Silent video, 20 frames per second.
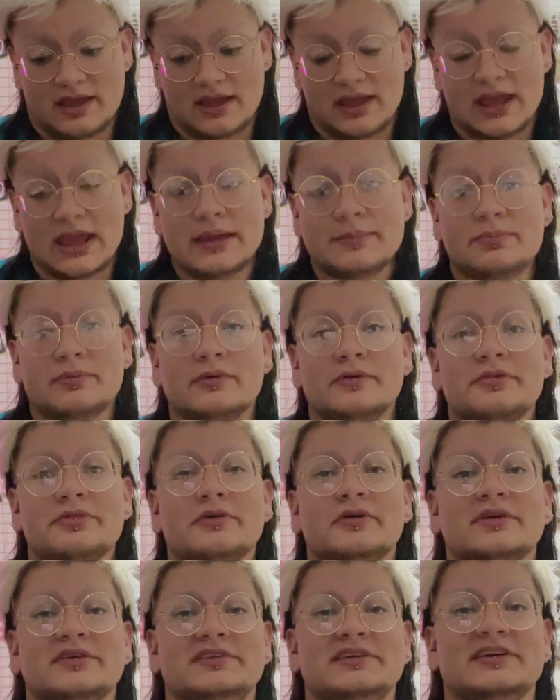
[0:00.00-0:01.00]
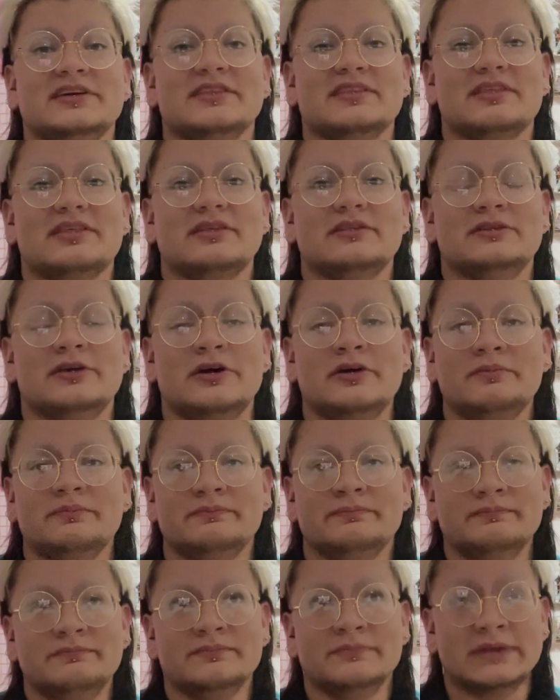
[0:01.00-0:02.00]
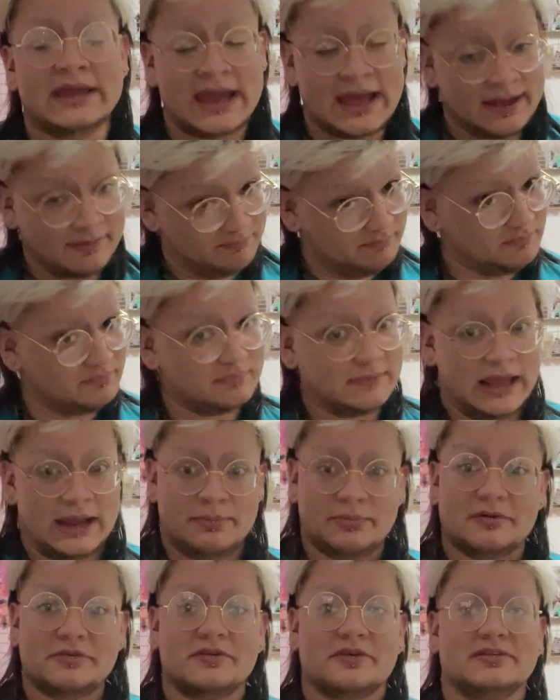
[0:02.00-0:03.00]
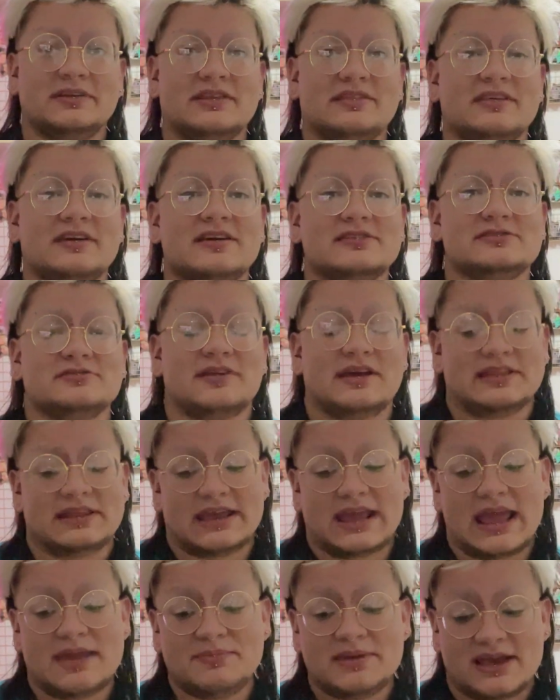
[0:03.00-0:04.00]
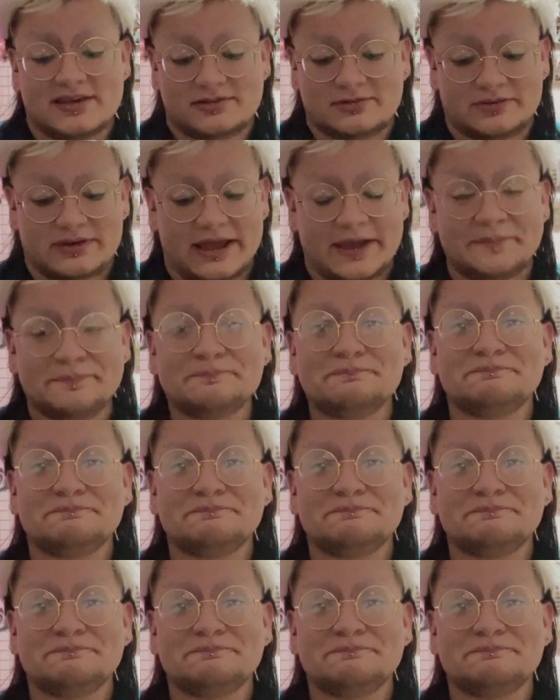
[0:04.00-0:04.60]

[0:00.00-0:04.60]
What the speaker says: April 13th. Nope. Yeah, April 13th, yesterday. They came yesterday.